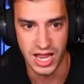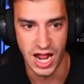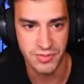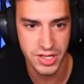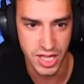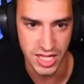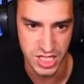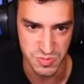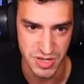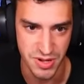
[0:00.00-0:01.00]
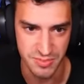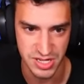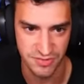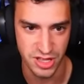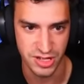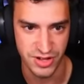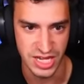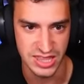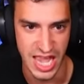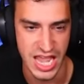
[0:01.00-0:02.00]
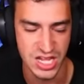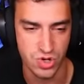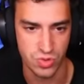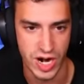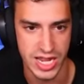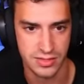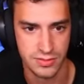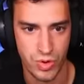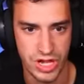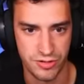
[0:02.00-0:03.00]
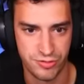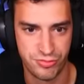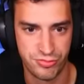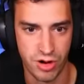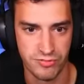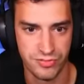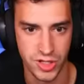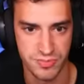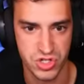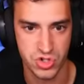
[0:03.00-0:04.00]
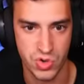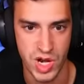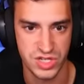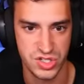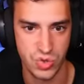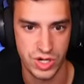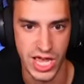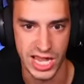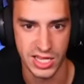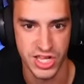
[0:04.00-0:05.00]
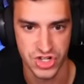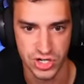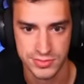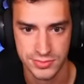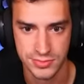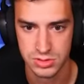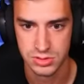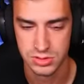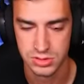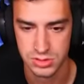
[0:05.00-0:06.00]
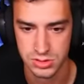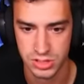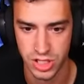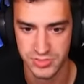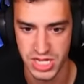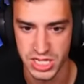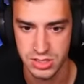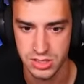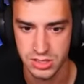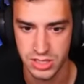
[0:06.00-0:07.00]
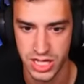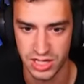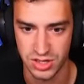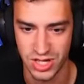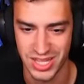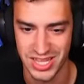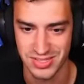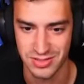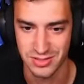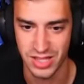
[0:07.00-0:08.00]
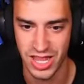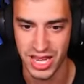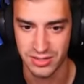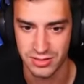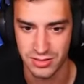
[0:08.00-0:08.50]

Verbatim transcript: Hang on, I really like the speed bumps. I feel like if I get the angle right, we could front flip straight into annihilation. You know what I'm saying? Yeah, look at this. Look at that.